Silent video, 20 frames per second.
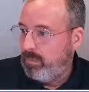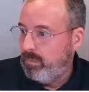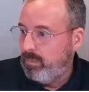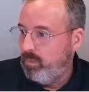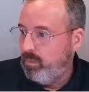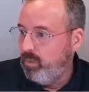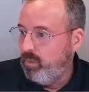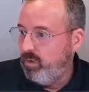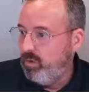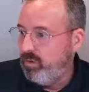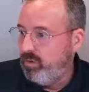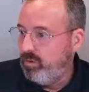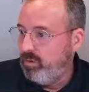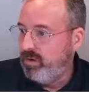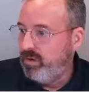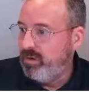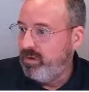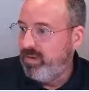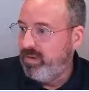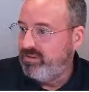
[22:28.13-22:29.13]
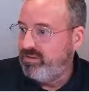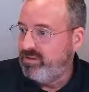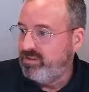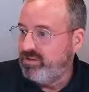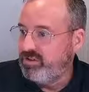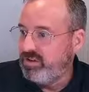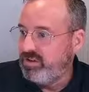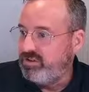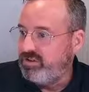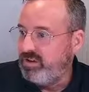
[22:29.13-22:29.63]
You'll get a message
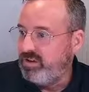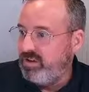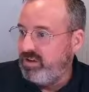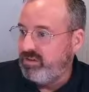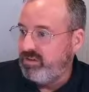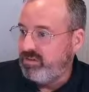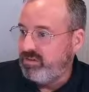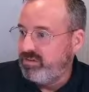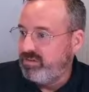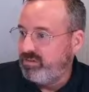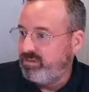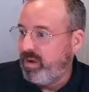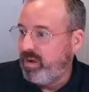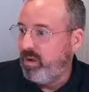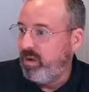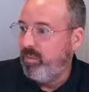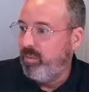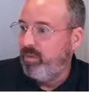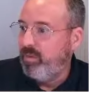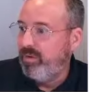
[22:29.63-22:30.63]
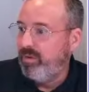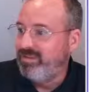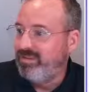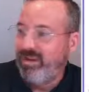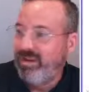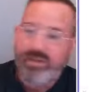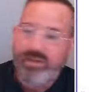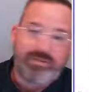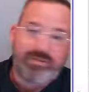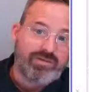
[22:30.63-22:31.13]
that says PowerPoint
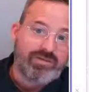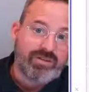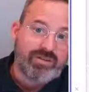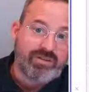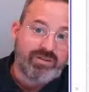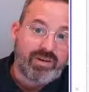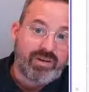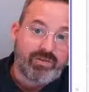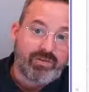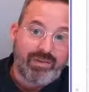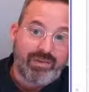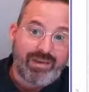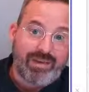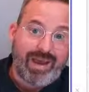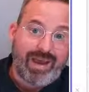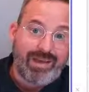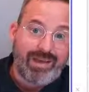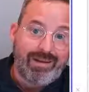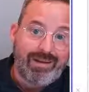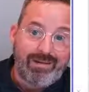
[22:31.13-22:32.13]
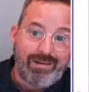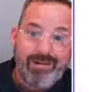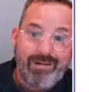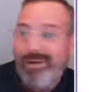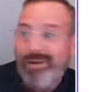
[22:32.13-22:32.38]
slides are successfully added.